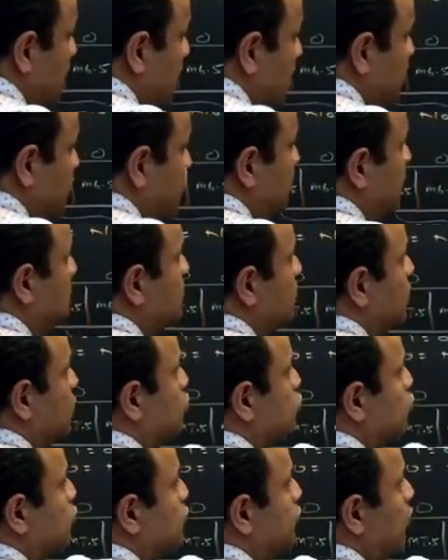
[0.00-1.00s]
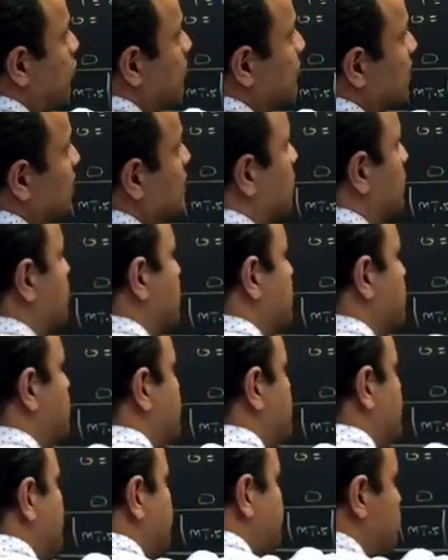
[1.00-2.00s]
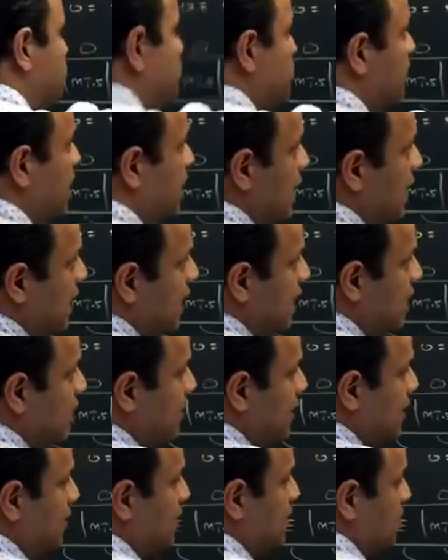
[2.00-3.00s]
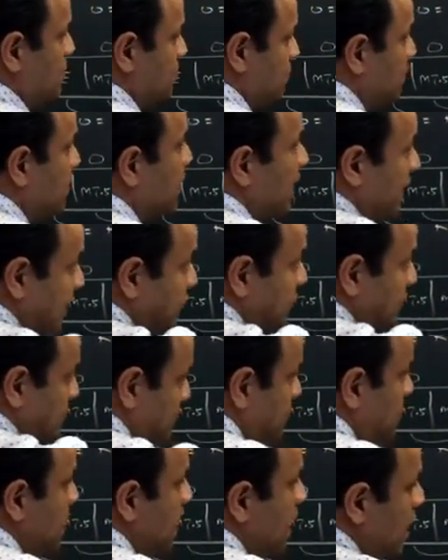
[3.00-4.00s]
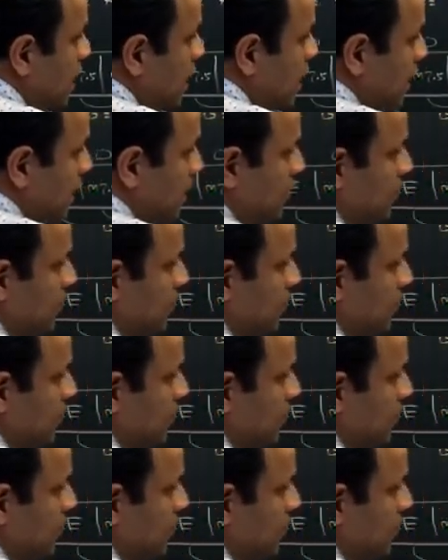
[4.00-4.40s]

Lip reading: In SIM, you form the number, put into A and write RIM, SIM. In